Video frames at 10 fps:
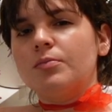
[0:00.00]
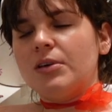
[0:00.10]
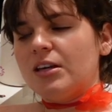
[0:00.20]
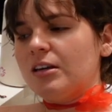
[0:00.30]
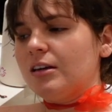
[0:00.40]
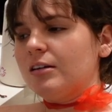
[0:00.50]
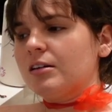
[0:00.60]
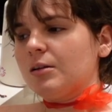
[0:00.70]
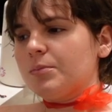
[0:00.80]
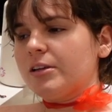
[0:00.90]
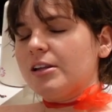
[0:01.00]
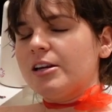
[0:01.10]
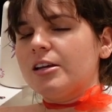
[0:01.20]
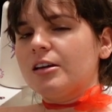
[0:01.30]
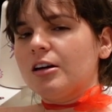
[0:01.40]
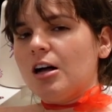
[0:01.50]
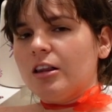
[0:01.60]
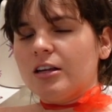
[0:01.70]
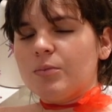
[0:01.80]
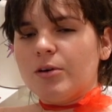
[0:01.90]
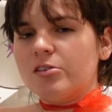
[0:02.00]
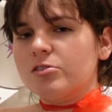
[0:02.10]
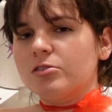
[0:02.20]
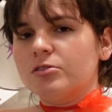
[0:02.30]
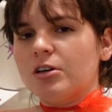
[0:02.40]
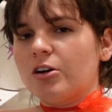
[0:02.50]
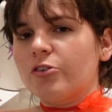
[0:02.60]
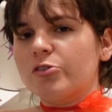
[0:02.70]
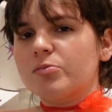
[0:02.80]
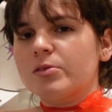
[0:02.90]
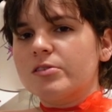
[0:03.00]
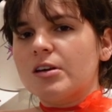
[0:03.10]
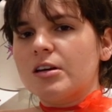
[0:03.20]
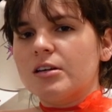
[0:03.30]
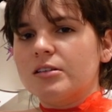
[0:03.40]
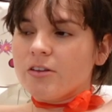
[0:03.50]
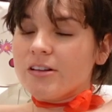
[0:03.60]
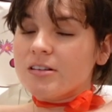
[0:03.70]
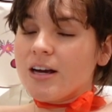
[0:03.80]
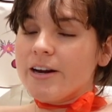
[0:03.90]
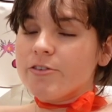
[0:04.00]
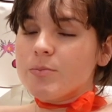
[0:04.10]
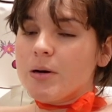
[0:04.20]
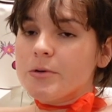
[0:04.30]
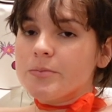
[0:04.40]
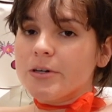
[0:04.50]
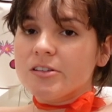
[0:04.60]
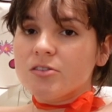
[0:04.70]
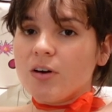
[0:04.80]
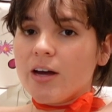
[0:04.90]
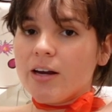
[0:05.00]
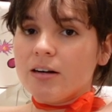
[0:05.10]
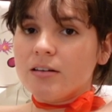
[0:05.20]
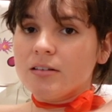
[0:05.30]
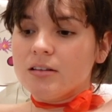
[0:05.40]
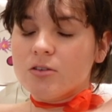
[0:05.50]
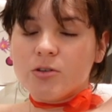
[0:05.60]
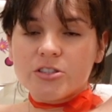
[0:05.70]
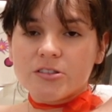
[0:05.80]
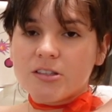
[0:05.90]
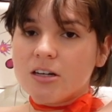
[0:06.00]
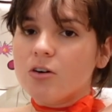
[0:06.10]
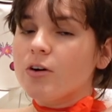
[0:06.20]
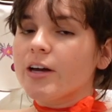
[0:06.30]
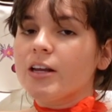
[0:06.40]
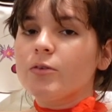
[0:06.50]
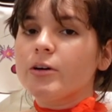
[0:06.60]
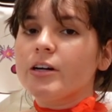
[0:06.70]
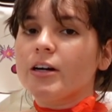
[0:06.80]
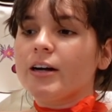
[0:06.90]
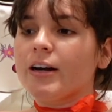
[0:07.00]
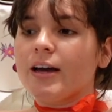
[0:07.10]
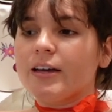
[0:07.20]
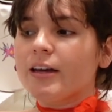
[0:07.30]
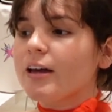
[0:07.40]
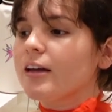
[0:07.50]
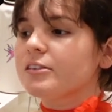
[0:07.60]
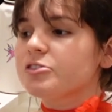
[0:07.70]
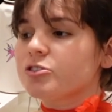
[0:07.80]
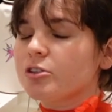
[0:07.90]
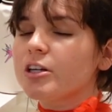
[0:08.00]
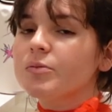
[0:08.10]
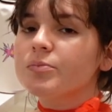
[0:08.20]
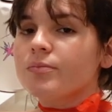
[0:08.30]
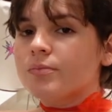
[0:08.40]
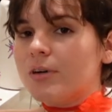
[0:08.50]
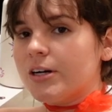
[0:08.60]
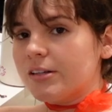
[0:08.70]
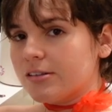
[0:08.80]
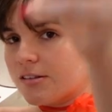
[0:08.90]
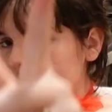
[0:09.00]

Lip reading: me completing a holiday puzzle on Christmas Day. that's kind of a bummer, but it's fine. Twitch is not going anywhere and I can stream. But